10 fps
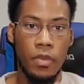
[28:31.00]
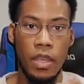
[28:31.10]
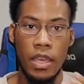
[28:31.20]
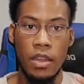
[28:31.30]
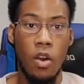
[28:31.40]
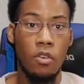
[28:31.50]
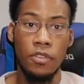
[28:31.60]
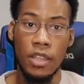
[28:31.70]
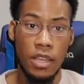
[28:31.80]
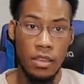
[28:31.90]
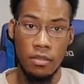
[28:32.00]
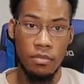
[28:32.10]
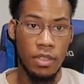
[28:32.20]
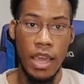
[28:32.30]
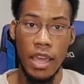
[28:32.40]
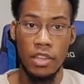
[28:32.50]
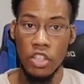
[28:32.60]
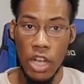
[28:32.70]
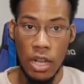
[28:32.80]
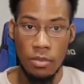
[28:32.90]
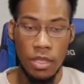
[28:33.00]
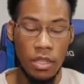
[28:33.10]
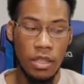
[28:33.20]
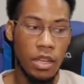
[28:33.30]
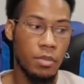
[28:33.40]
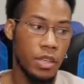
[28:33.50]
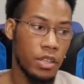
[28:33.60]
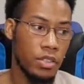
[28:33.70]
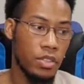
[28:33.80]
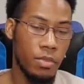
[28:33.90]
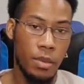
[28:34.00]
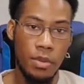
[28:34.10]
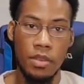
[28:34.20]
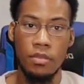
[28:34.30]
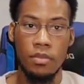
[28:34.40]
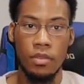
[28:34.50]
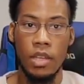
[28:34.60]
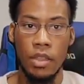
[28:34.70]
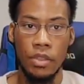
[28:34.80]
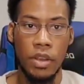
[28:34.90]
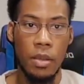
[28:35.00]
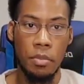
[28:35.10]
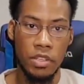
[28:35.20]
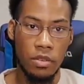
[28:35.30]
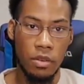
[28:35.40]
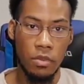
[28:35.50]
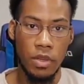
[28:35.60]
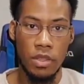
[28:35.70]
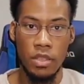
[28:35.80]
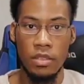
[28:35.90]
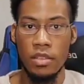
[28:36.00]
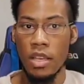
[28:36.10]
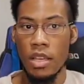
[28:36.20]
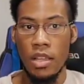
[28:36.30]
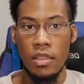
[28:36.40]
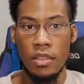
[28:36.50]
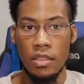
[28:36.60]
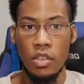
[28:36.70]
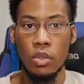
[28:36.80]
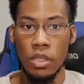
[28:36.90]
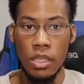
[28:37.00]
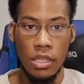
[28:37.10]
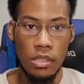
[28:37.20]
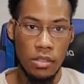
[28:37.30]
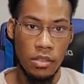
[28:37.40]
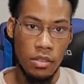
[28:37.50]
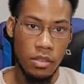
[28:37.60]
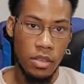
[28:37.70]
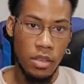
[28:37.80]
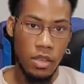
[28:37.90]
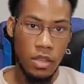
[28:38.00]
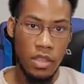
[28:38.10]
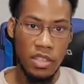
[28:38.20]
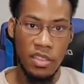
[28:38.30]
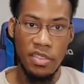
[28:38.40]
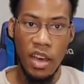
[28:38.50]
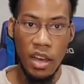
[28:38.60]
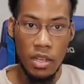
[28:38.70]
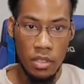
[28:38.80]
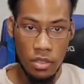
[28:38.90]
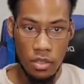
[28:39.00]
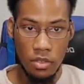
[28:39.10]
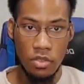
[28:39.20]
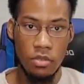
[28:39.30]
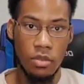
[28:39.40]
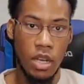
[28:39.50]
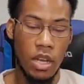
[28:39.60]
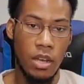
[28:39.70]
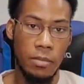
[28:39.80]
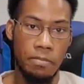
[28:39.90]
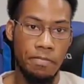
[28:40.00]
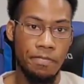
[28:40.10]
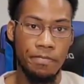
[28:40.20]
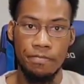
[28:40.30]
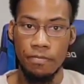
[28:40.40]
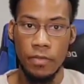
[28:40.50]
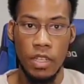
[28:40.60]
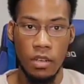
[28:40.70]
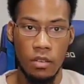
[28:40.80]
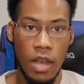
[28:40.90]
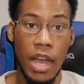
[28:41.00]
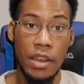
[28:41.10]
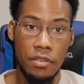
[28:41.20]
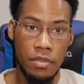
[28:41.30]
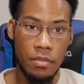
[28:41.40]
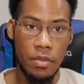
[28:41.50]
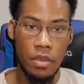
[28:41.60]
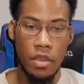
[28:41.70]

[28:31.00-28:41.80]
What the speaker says: And hopefully they can't get jobs. I think that'd be good too. Maybe other companies don't want these hooligans, these thugs to, you know, hire them.